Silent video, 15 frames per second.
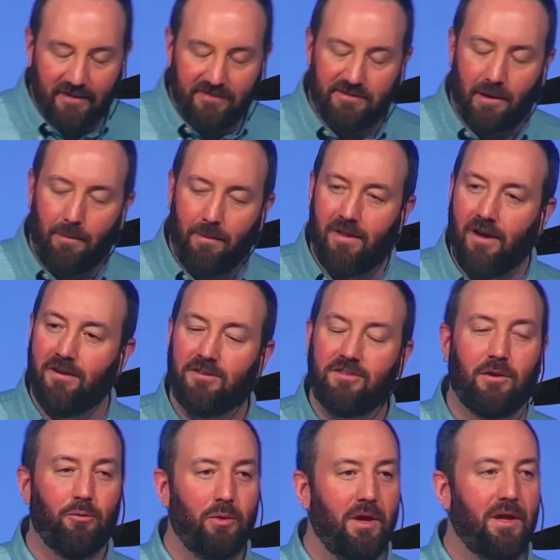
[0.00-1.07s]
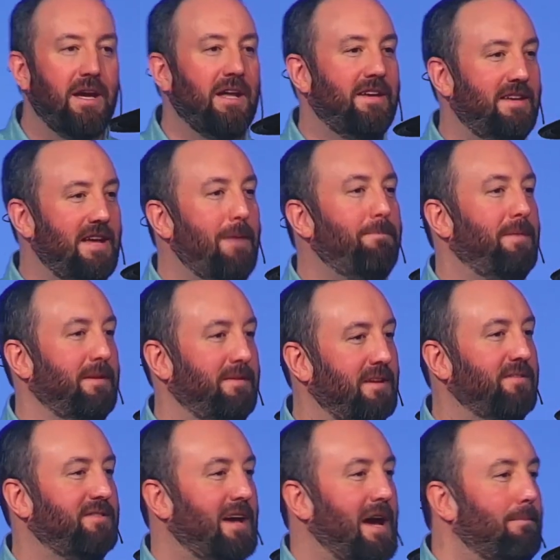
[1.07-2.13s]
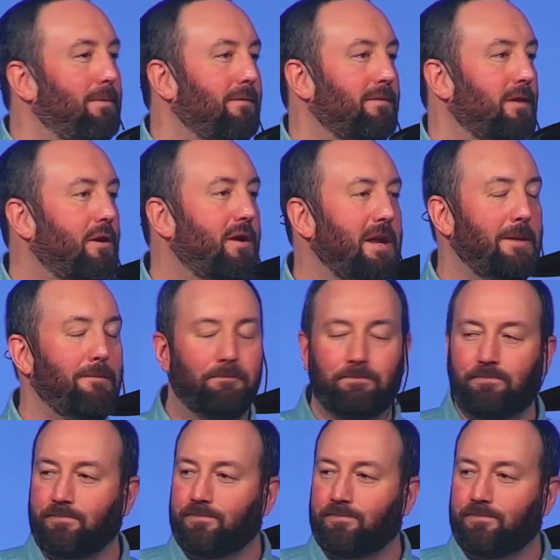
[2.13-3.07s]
Some of us are really adept at this type of learning.